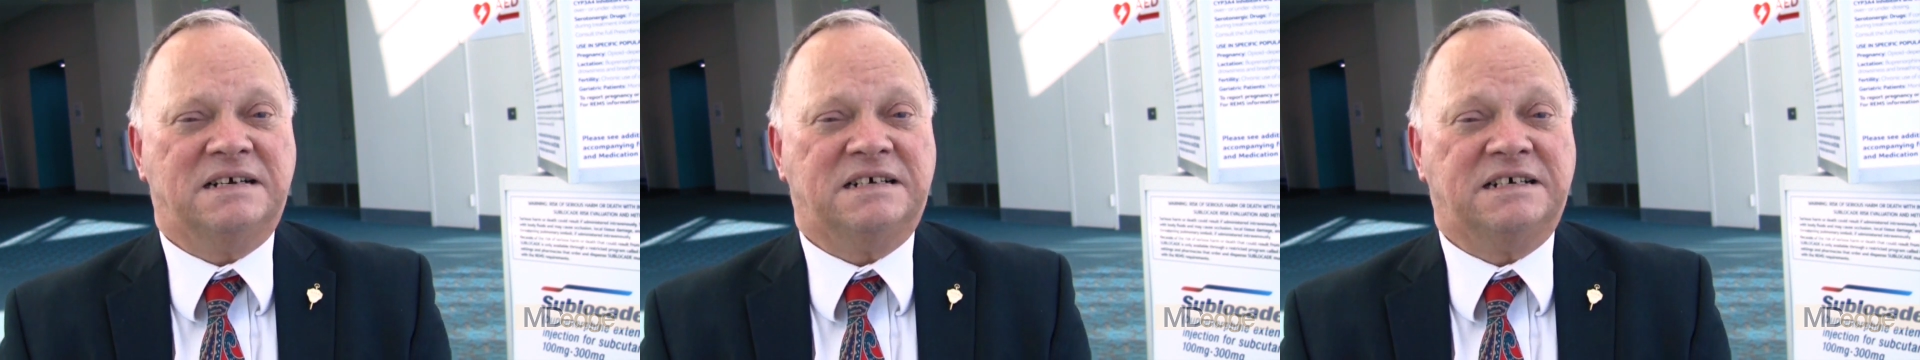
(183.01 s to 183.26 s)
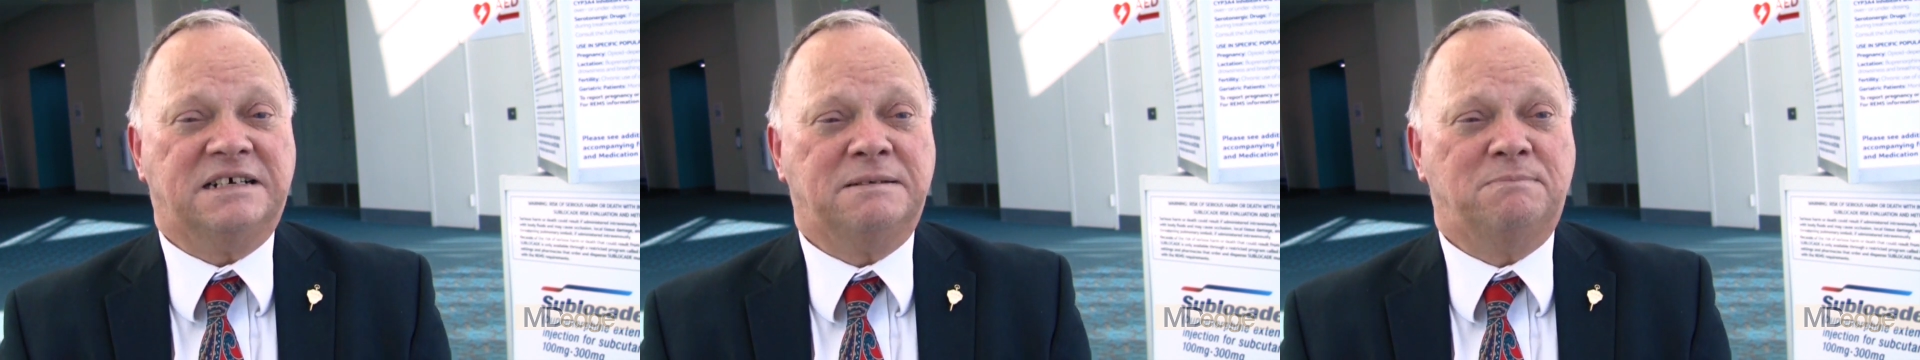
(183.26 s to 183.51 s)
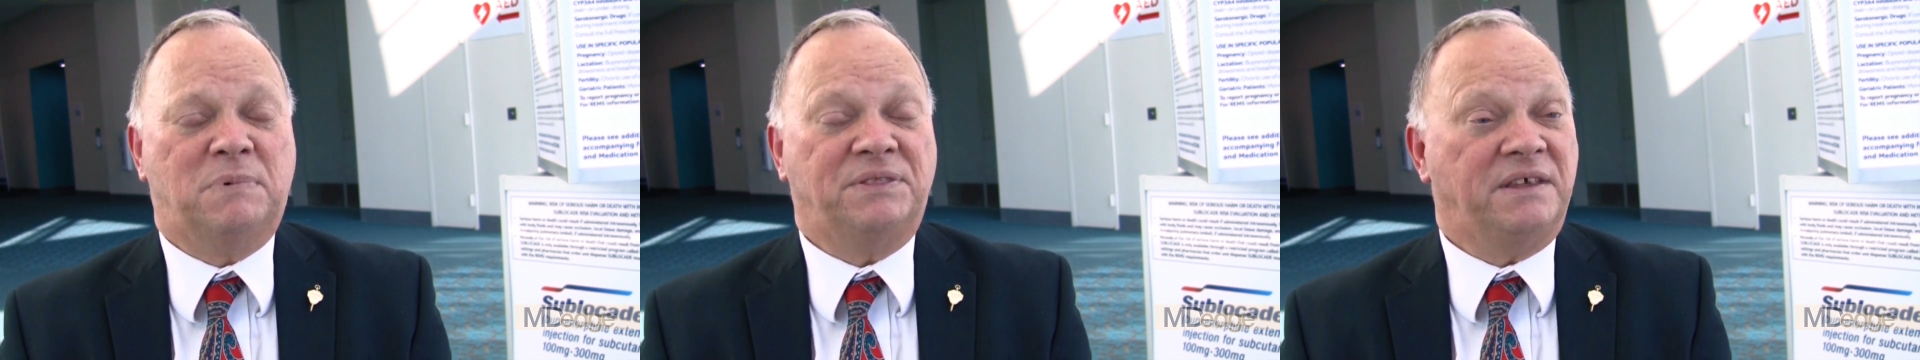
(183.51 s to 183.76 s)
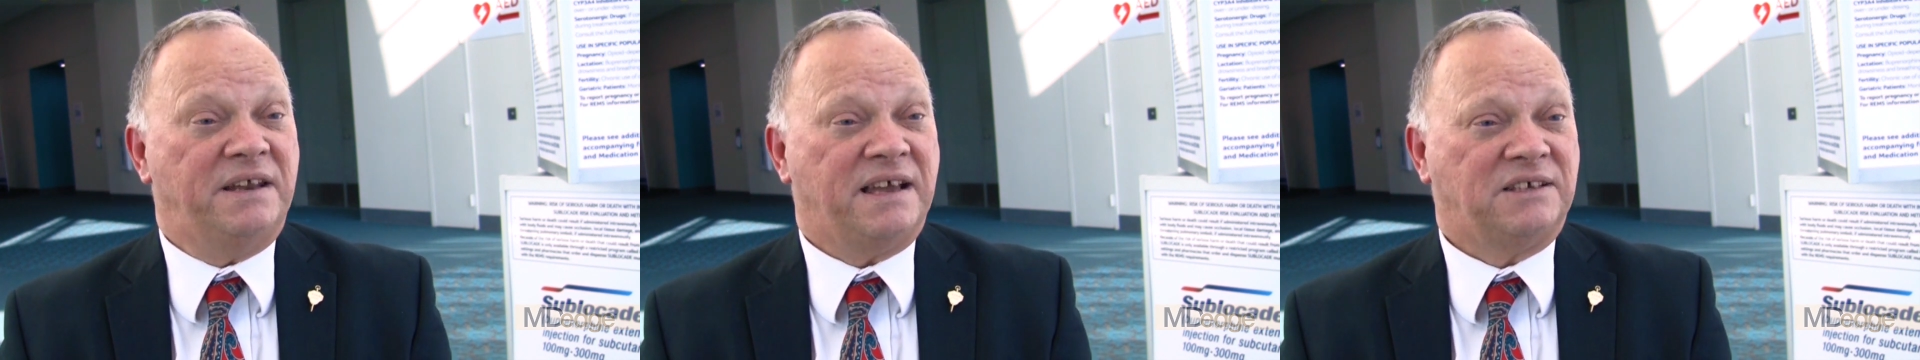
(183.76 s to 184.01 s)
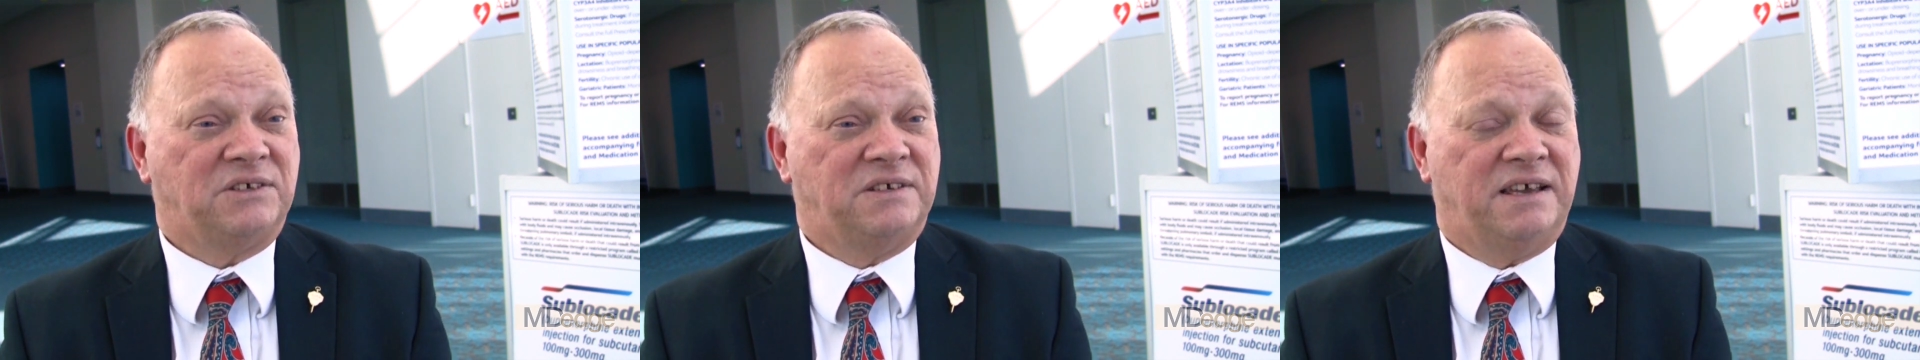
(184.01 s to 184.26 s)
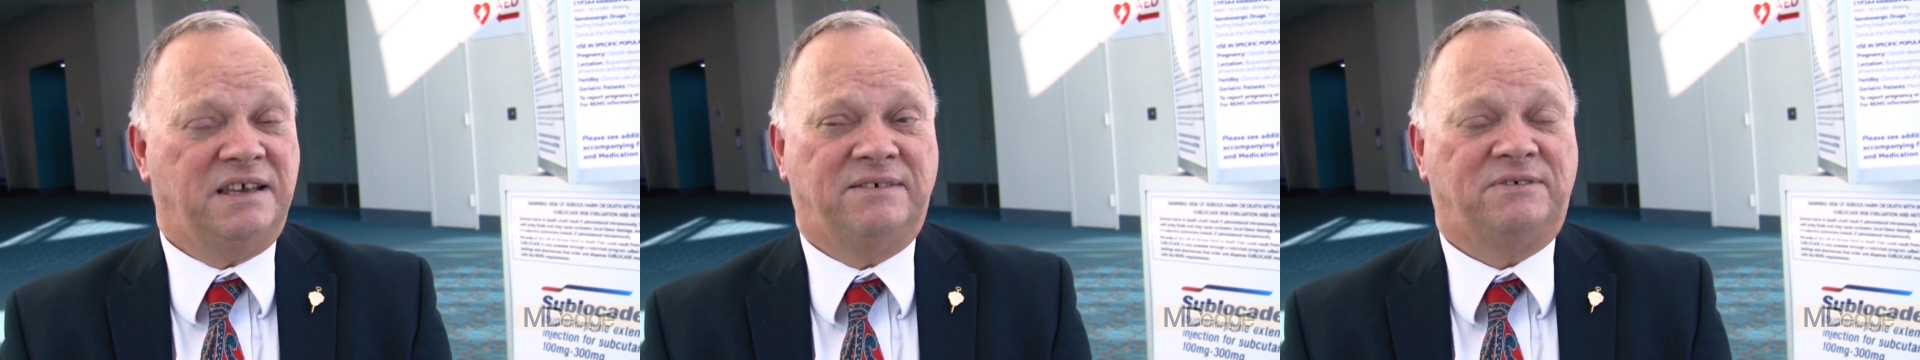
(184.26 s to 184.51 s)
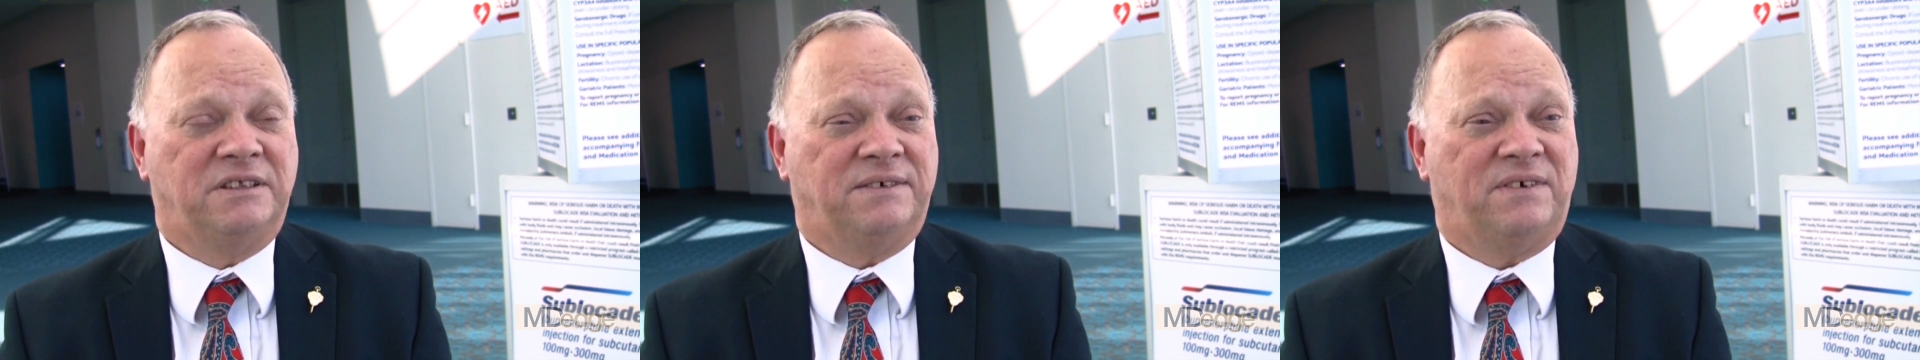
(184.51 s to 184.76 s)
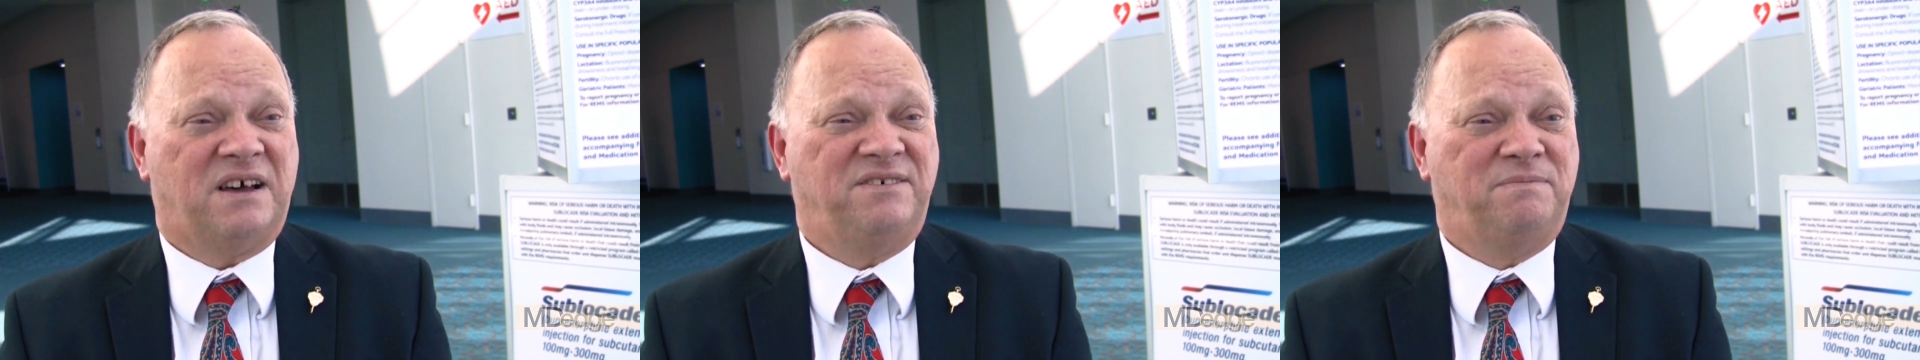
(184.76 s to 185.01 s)
Uh, but the next day after the
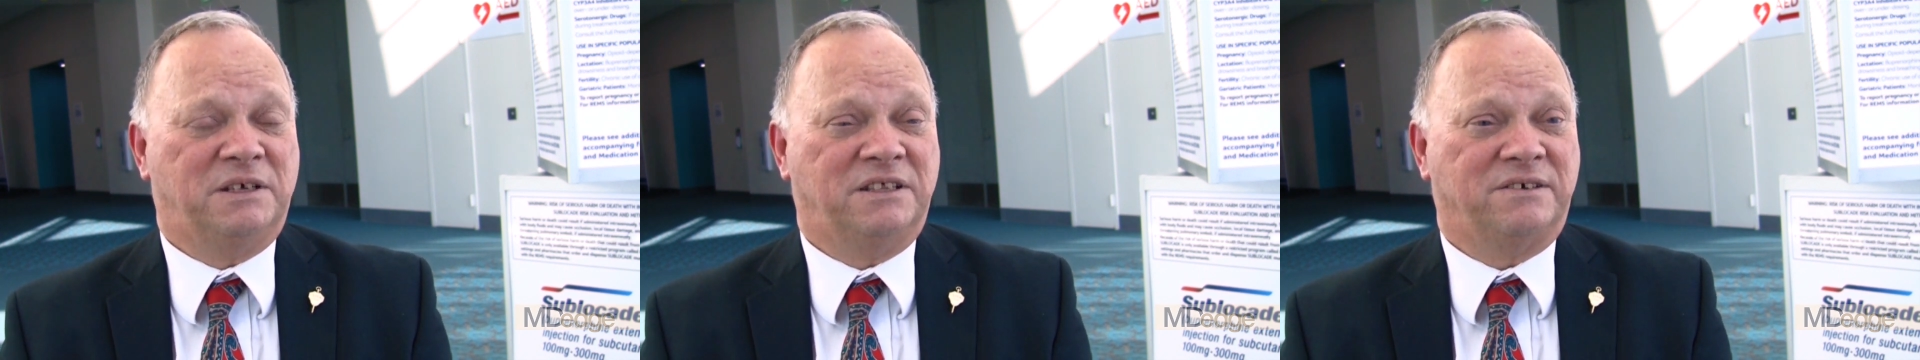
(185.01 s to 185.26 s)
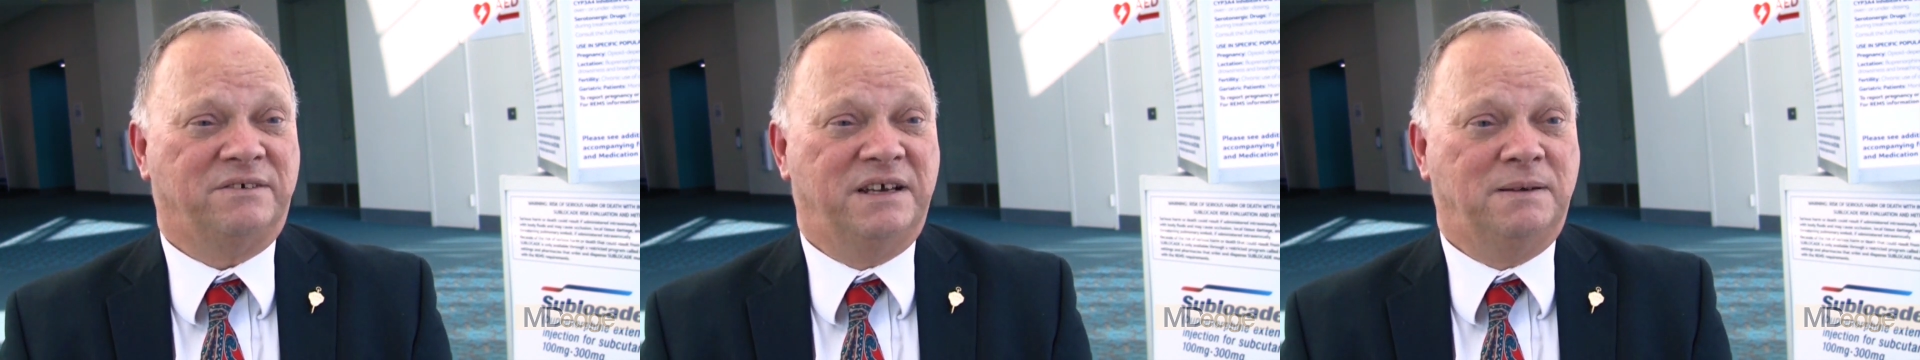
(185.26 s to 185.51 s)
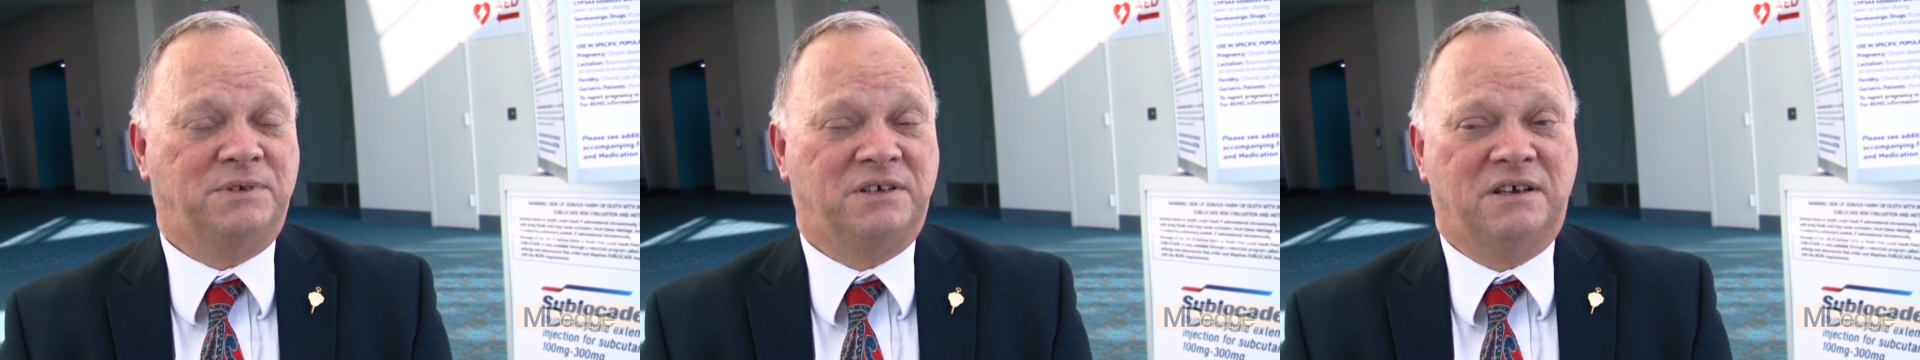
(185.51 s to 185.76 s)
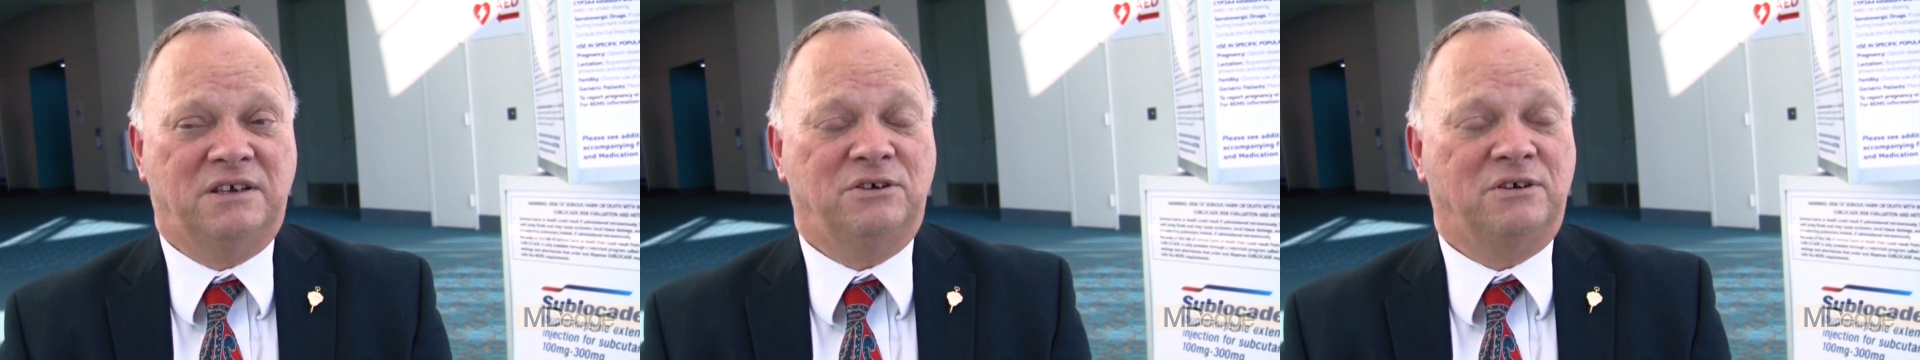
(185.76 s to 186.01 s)
five milligrams,